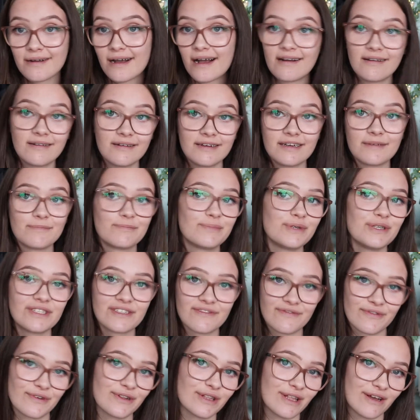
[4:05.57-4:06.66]
a
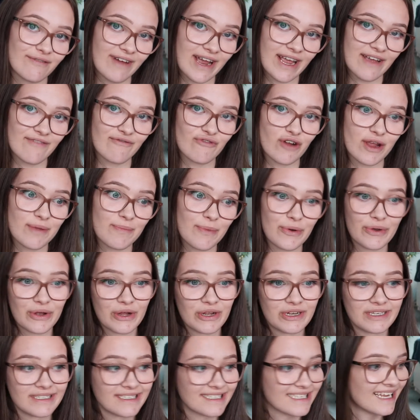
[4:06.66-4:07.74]
beautiful array of rainbow
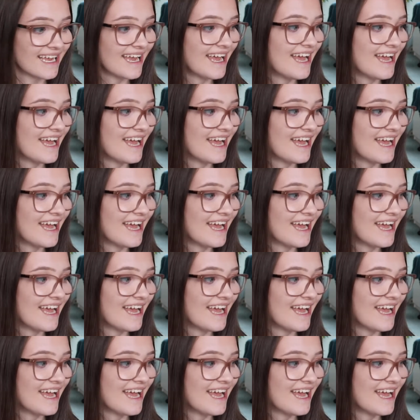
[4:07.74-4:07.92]
colours,